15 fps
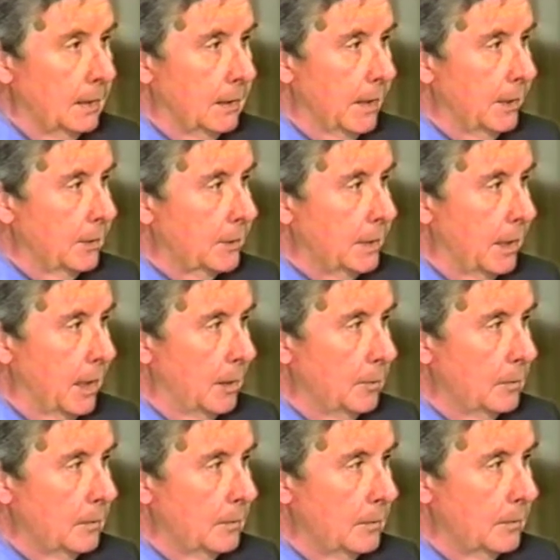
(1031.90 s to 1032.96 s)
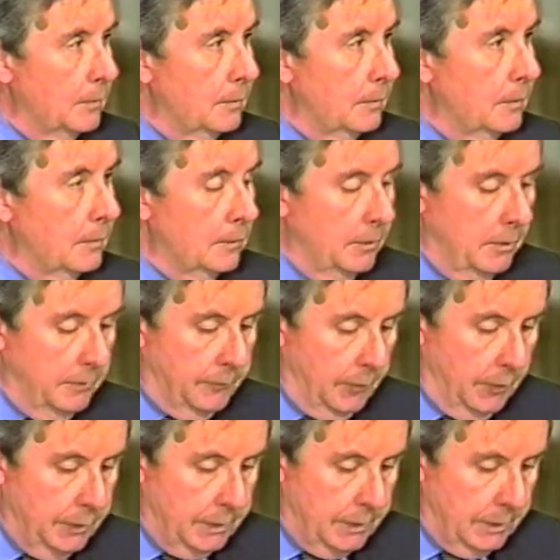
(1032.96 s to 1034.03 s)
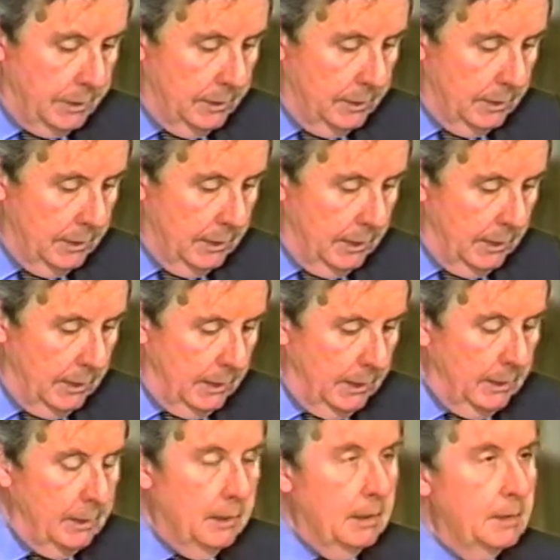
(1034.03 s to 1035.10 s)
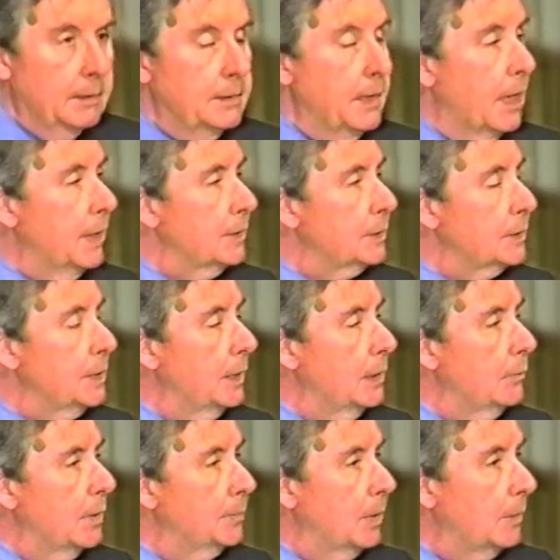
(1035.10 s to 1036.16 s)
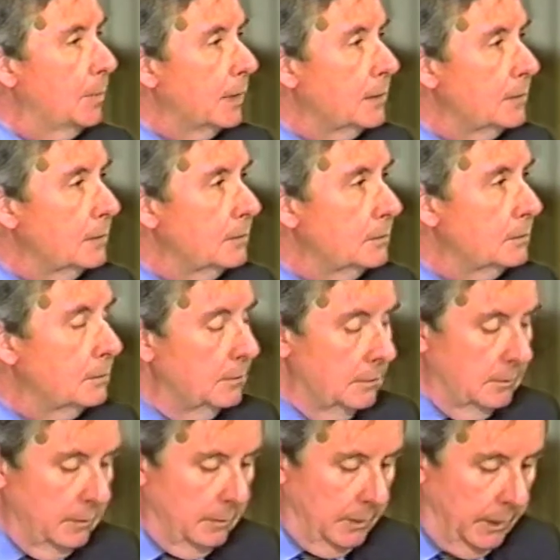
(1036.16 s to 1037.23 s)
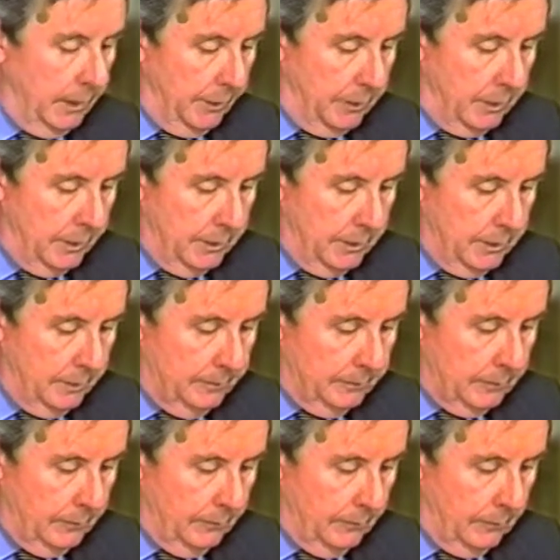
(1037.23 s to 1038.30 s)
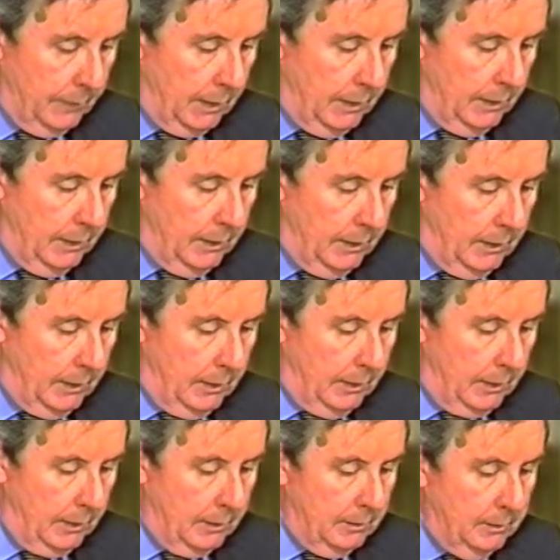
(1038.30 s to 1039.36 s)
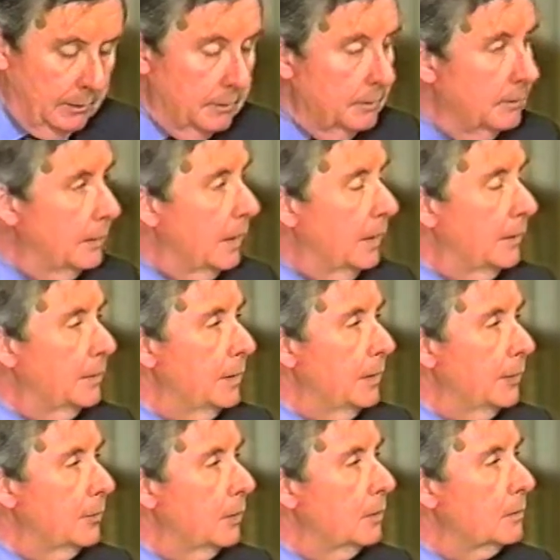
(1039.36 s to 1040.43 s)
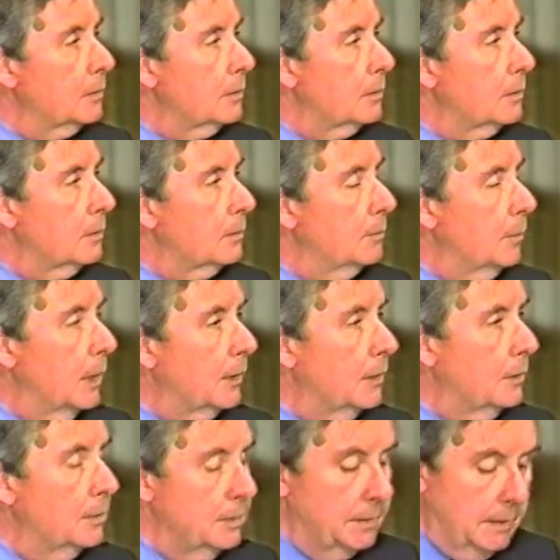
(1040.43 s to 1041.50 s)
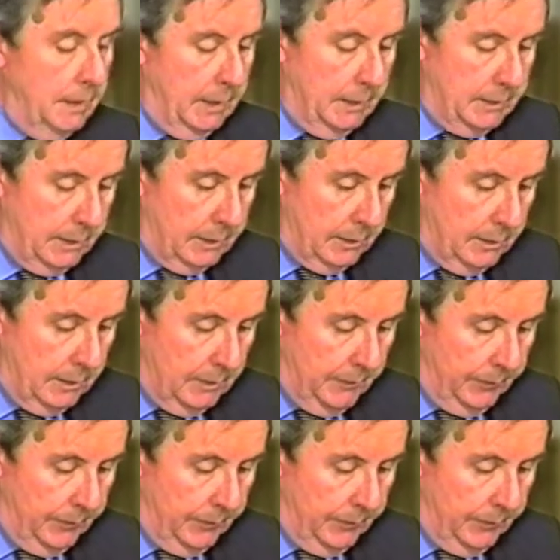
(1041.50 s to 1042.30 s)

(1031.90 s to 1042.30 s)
Later came the first non-city republic, the Netherlands, uh, and the other modern states,